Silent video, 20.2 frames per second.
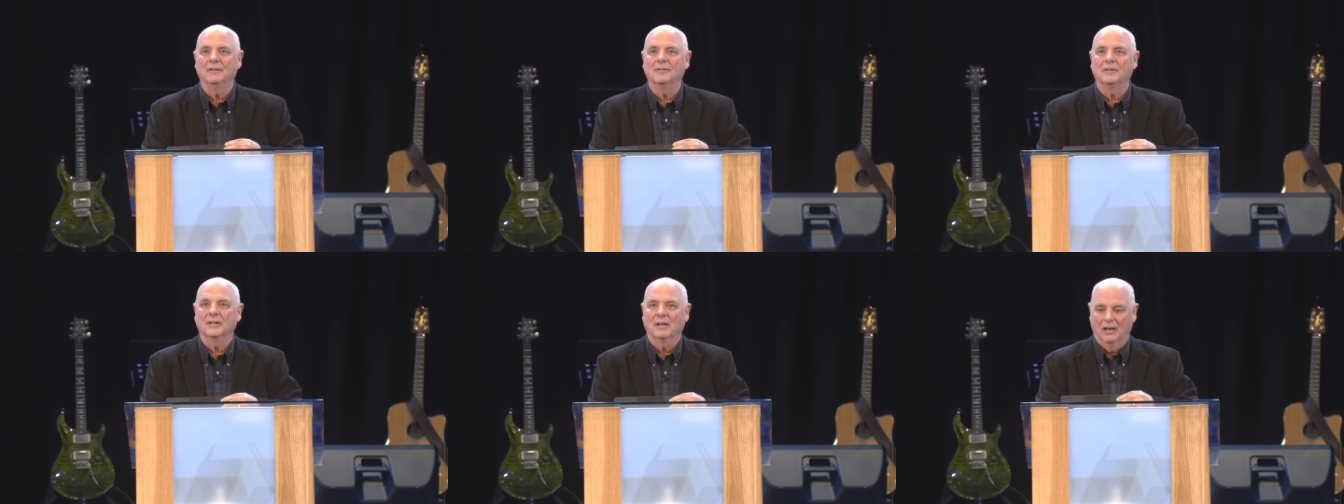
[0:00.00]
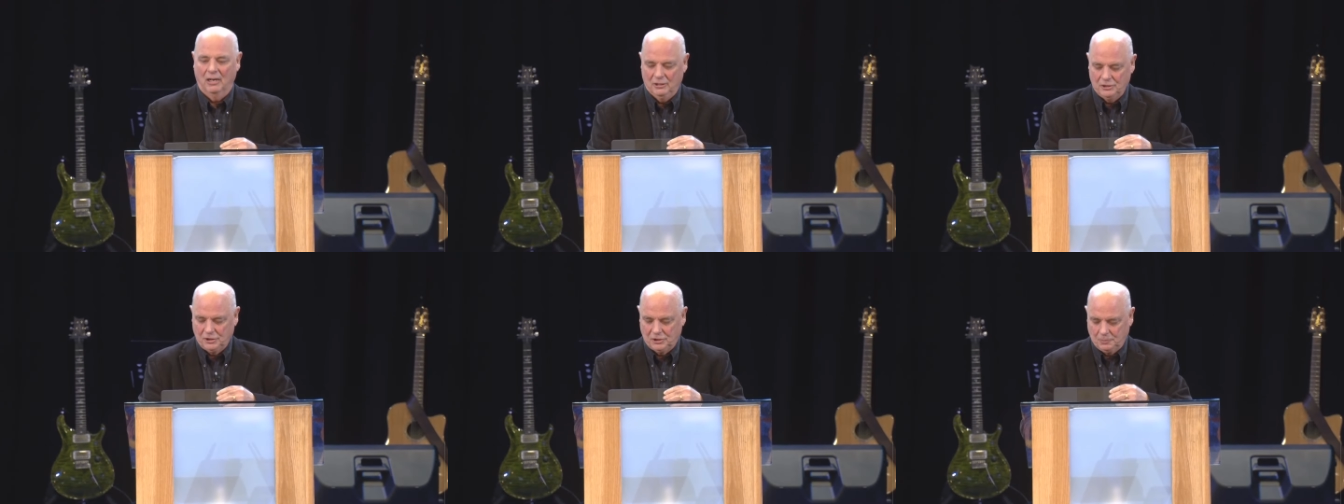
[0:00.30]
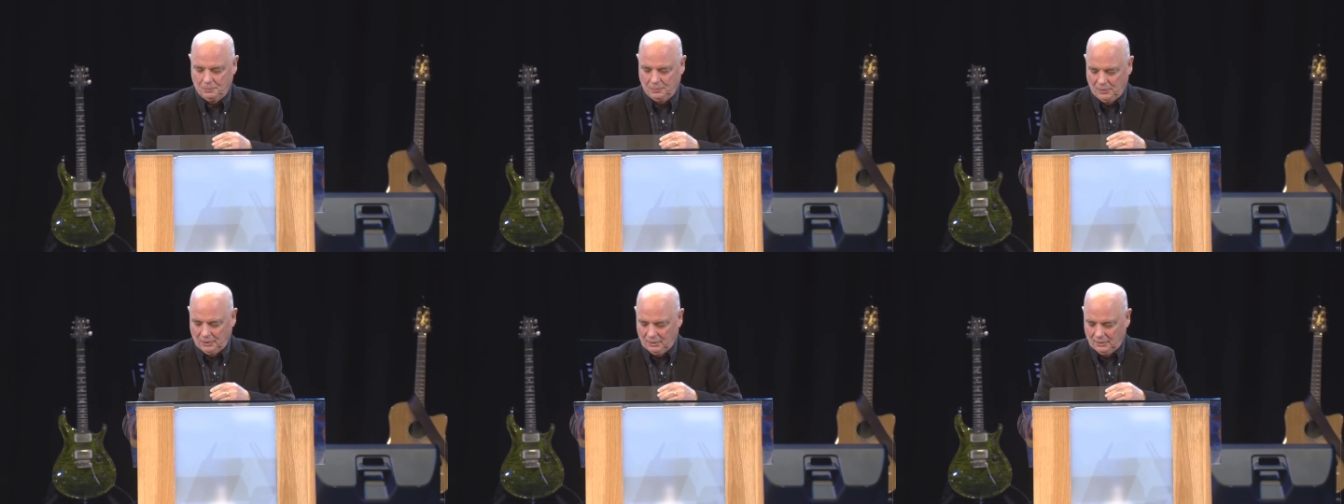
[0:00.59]
the
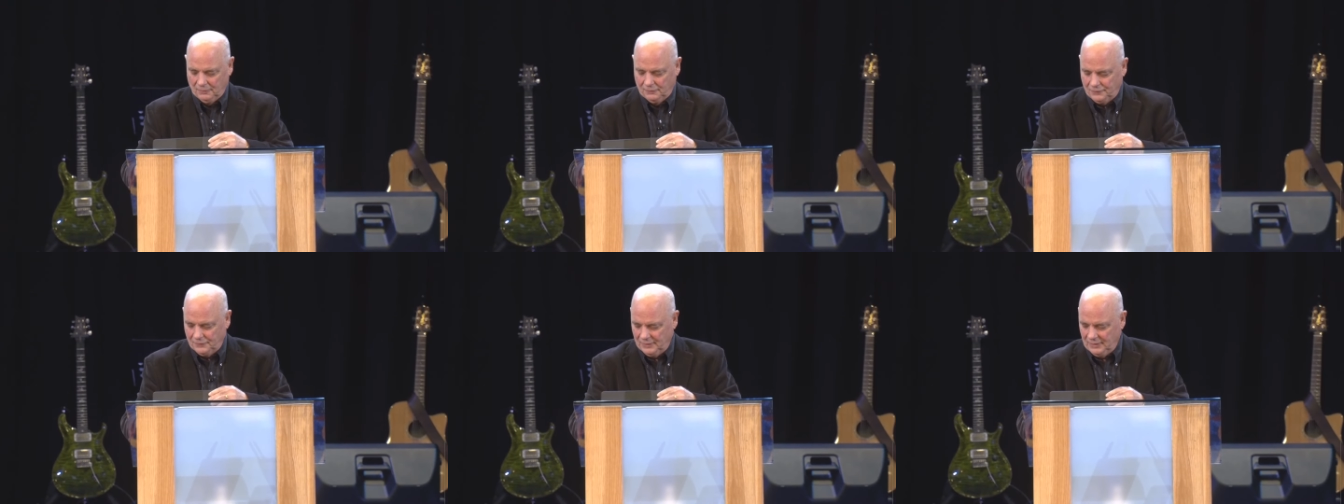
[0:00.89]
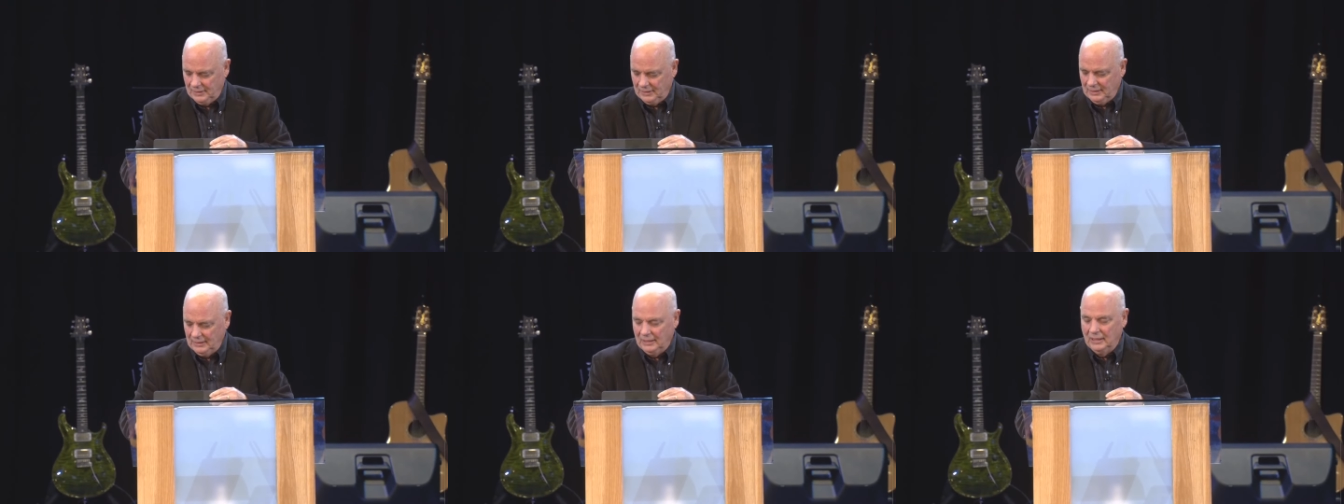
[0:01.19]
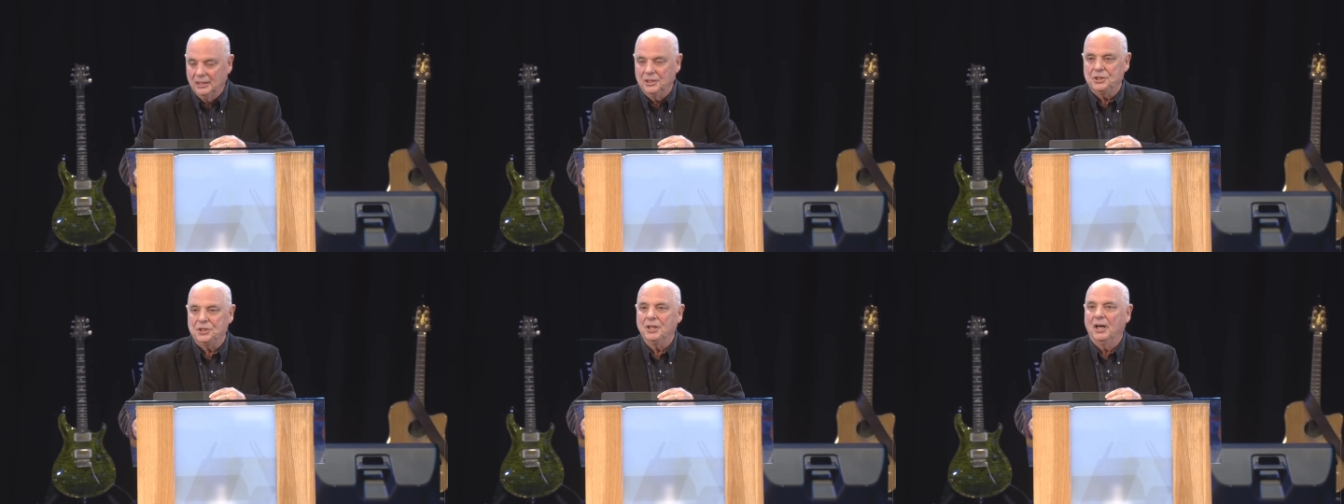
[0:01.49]
Gospel of
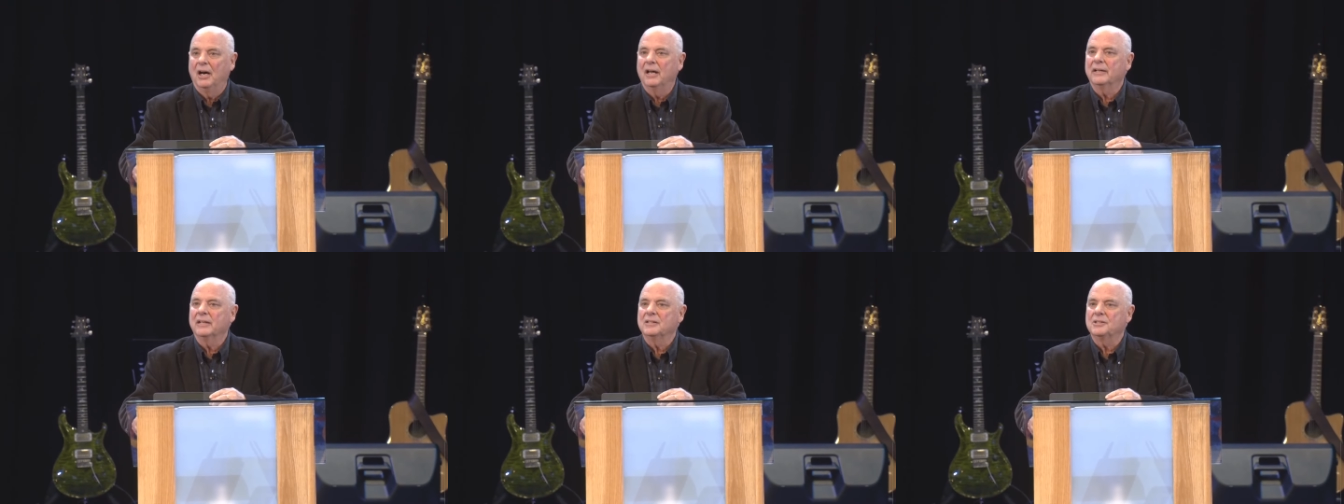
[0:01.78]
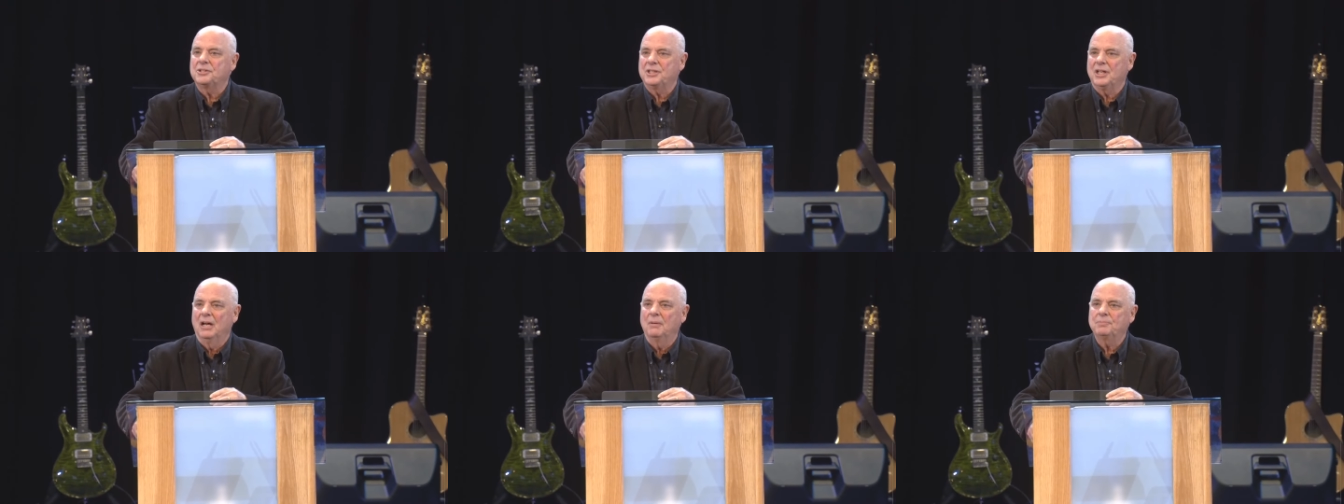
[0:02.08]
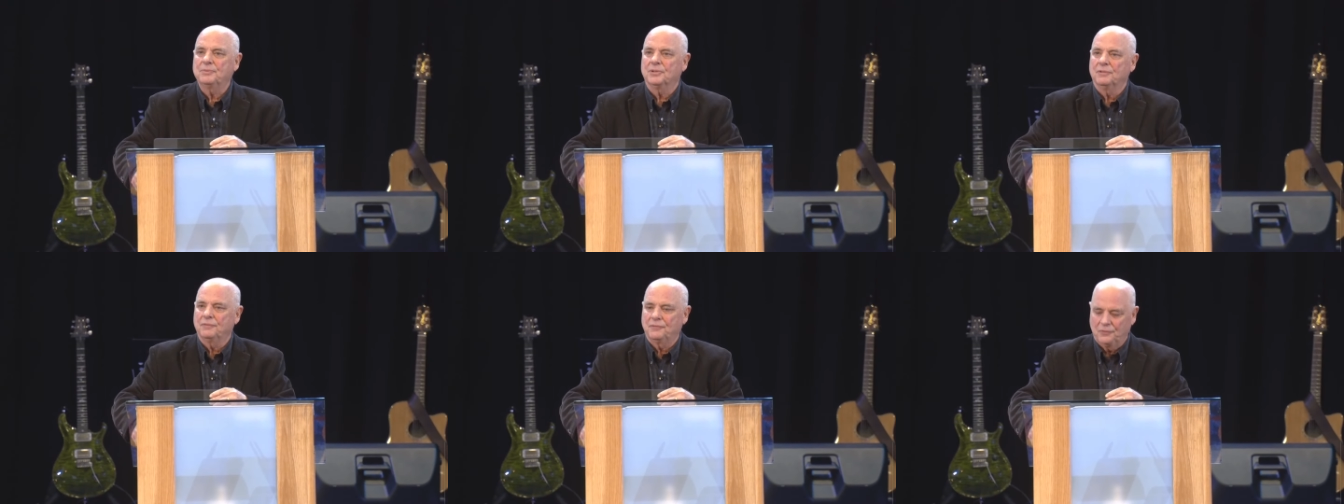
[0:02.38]
John in
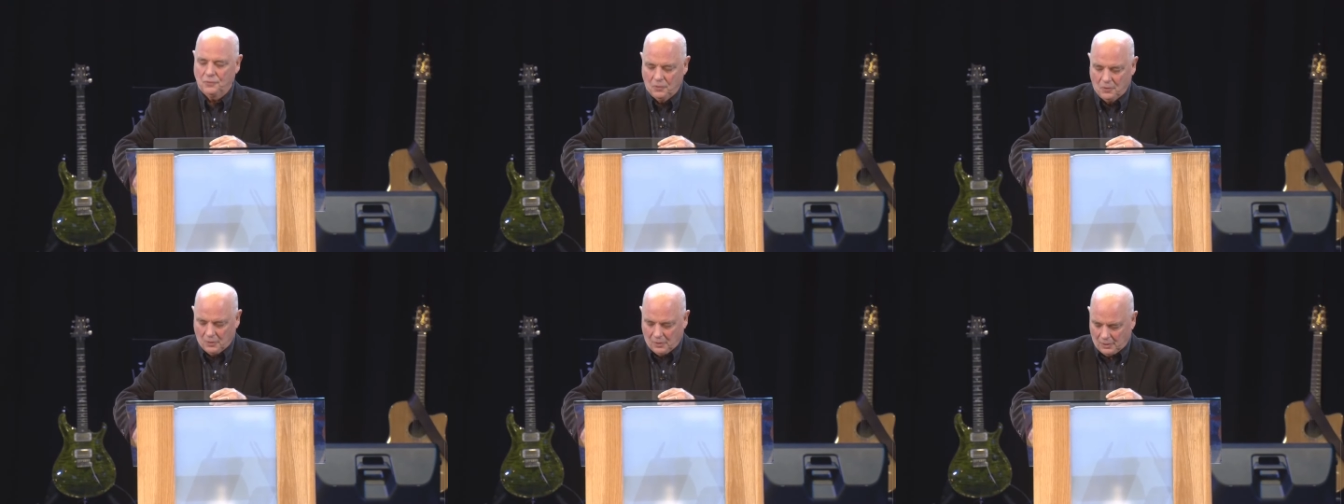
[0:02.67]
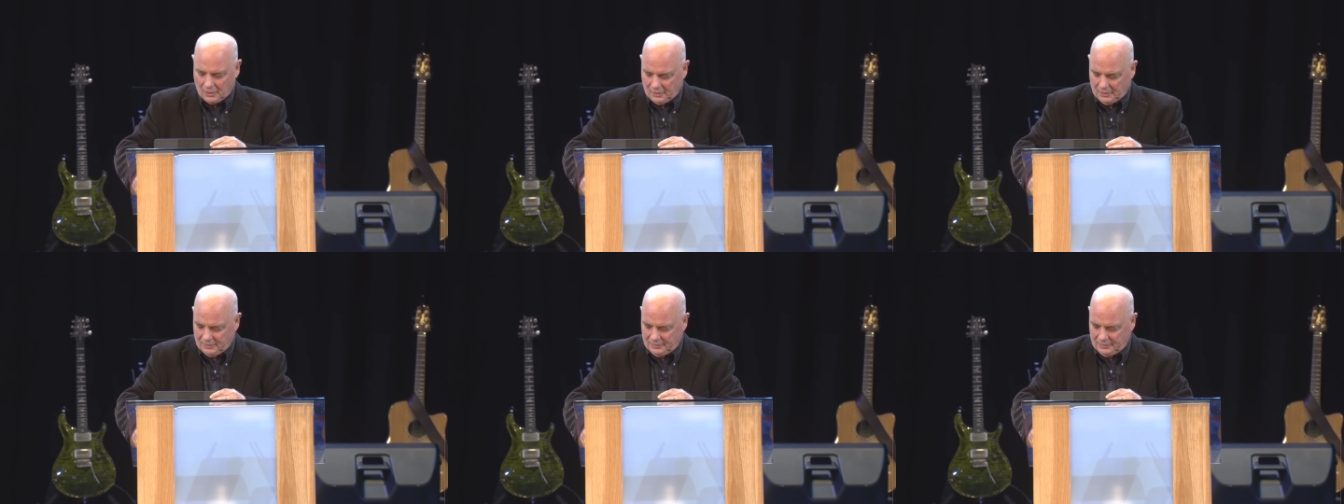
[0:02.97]
chapter 4.